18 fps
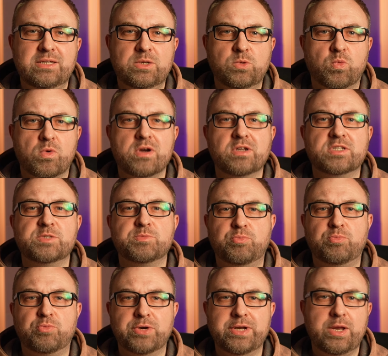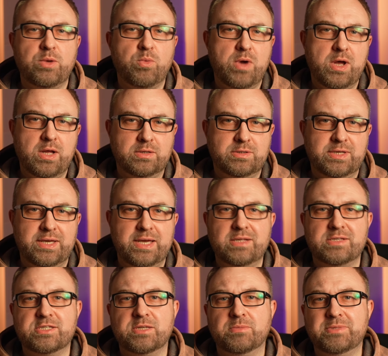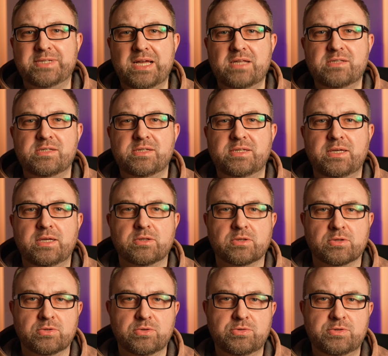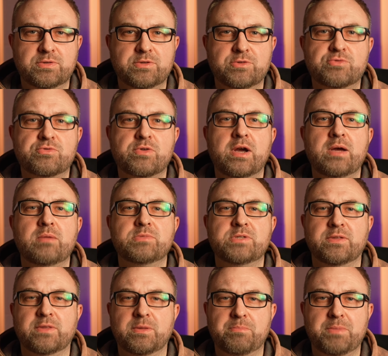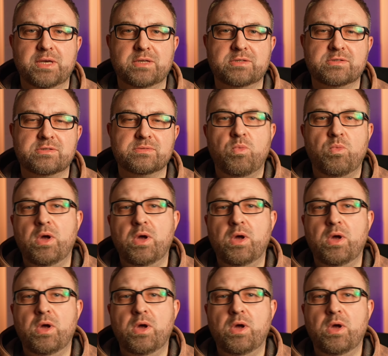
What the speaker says: it works pretty well to add some density and glue to the drums in the mix,